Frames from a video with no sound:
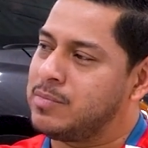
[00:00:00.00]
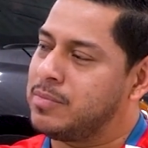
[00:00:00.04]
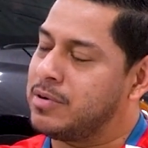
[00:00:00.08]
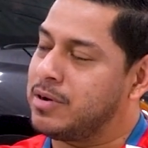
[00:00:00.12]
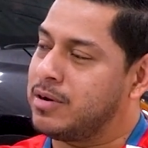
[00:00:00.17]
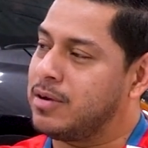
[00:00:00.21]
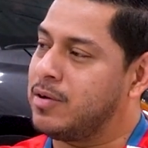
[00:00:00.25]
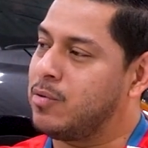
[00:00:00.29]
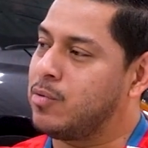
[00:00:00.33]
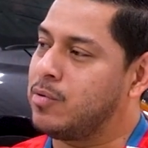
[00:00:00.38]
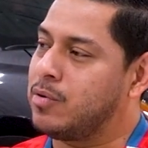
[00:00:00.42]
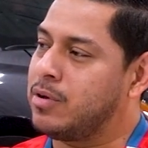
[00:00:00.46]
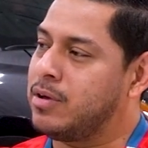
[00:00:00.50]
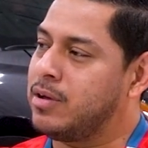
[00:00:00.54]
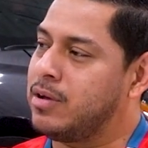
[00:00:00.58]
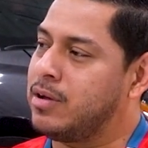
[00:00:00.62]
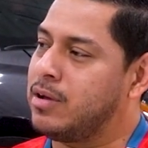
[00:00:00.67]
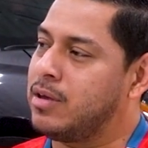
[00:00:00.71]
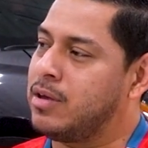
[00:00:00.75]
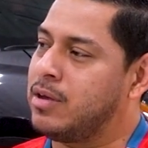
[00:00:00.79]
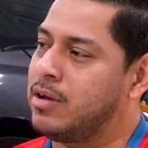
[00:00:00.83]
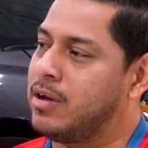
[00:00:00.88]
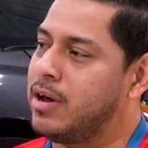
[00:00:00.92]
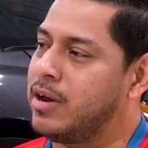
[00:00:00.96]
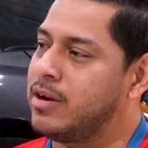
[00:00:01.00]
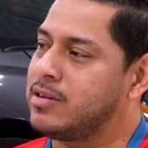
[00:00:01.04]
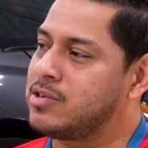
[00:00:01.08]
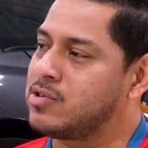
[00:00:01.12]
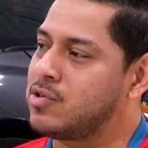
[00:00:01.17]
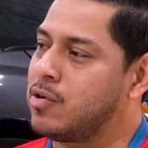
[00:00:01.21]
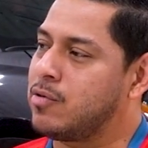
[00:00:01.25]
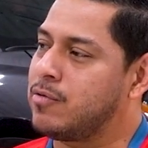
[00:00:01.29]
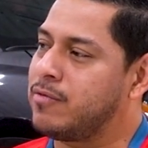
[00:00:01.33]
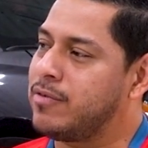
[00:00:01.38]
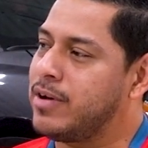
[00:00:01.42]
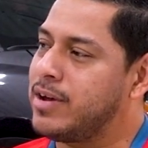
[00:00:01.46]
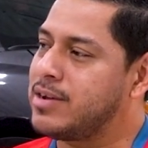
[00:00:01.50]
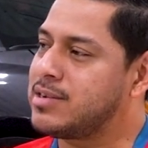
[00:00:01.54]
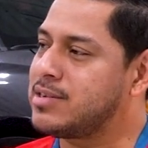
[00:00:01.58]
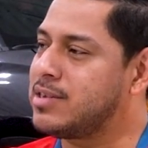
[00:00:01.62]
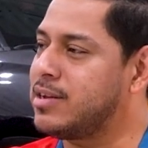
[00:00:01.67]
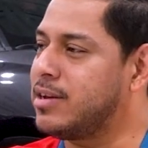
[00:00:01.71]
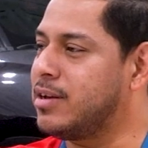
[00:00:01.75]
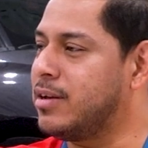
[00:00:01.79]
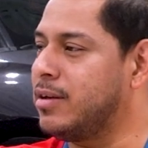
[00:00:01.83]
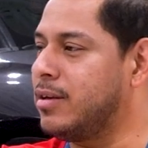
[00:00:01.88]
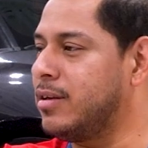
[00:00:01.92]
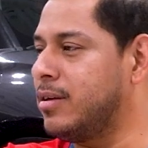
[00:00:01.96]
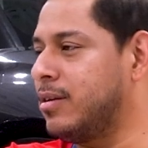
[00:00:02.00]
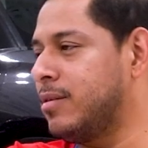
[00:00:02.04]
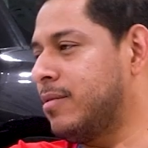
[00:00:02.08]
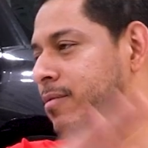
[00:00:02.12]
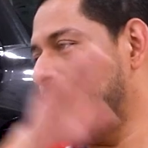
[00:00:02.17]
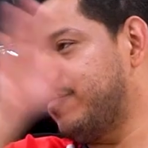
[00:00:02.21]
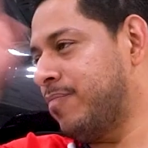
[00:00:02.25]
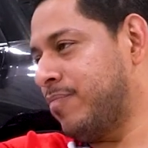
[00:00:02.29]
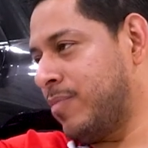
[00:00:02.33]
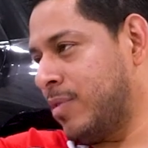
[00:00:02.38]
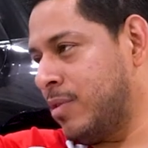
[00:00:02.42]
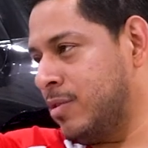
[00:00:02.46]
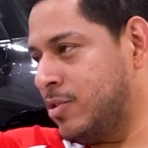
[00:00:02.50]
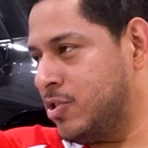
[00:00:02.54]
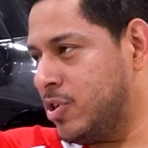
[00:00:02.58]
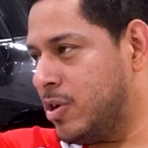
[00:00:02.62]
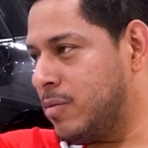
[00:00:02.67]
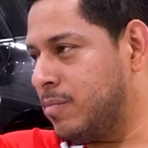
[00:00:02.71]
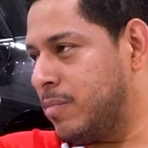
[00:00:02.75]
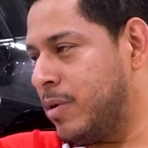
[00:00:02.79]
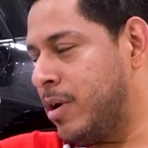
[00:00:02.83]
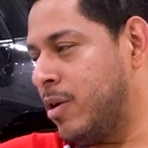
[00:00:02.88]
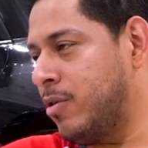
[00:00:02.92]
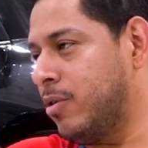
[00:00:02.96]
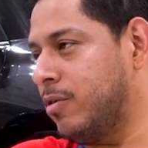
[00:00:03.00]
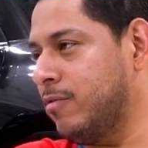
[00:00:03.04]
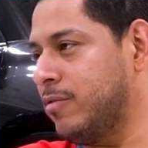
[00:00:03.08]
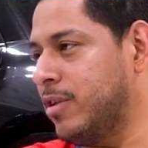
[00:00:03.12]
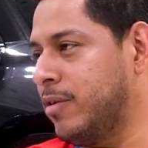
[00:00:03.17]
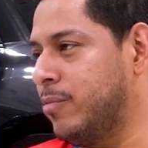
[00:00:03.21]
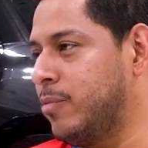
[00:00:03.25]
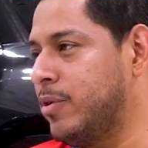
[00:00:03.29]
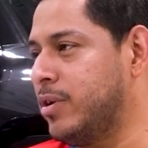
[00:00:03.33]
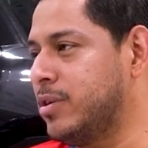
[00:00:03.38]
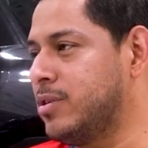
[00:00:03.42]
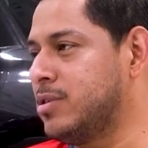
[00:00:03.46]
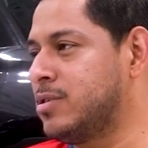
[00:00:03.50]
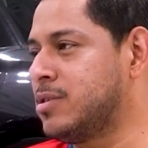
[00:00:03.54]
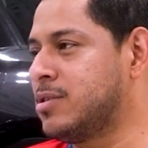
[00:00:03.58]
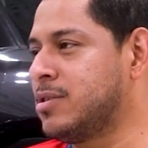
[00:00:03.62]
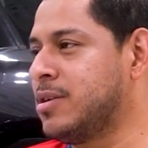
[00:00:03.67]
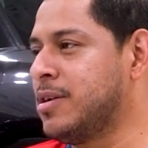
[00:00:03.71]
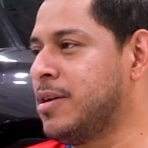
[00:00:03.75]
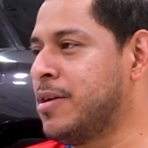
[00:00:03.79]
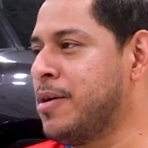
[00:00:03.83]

but he got it so fast that he jumped out of the bridge.